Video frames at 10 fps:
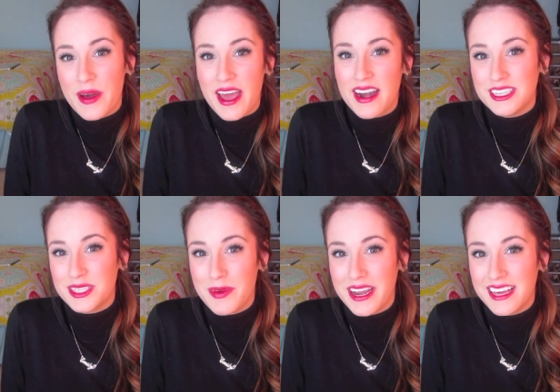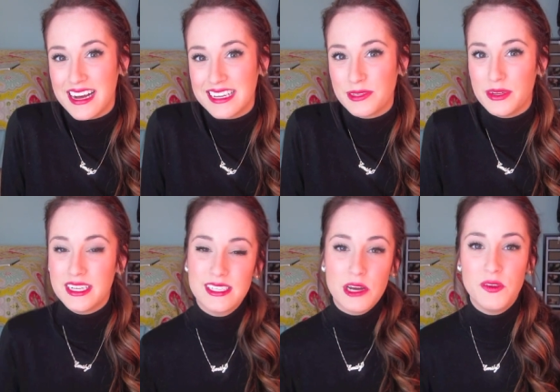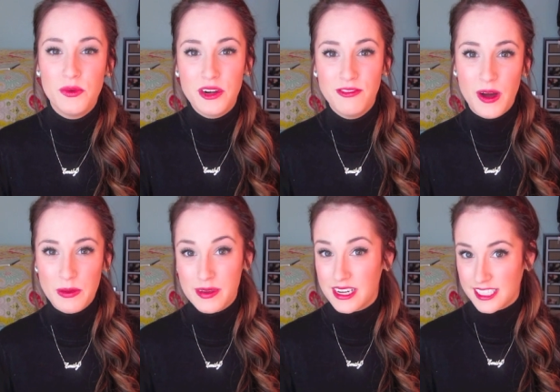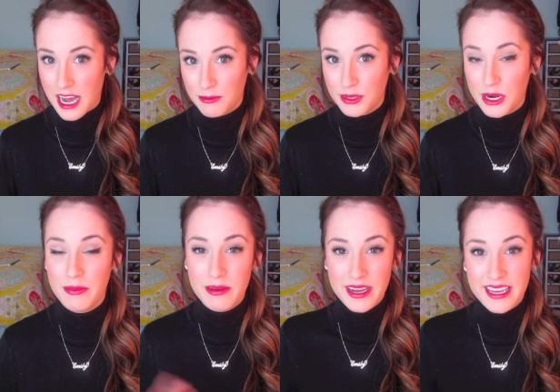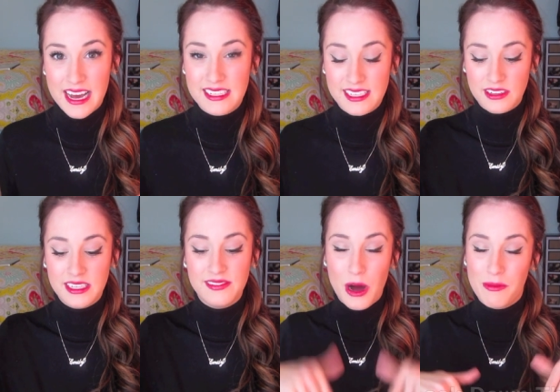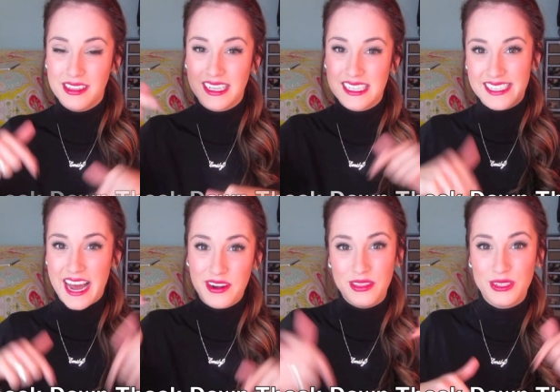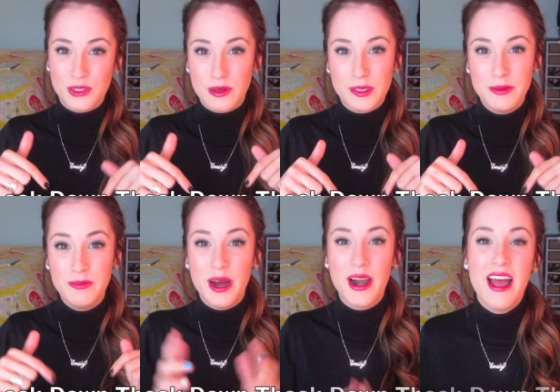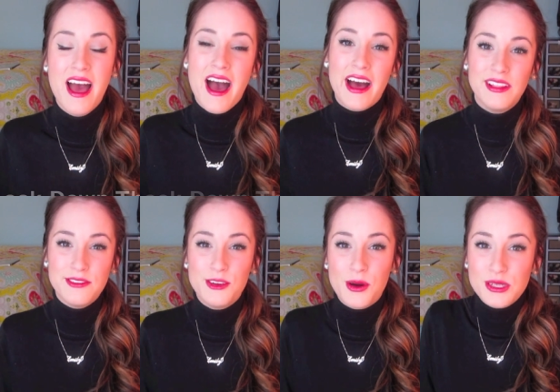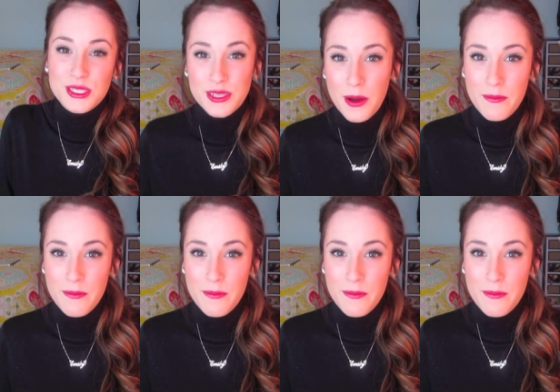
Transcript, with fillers: and I just made it last week. So if you want to follow me on Tumblr, be my guest. I'll leave all my links down in the description bar. I love you all so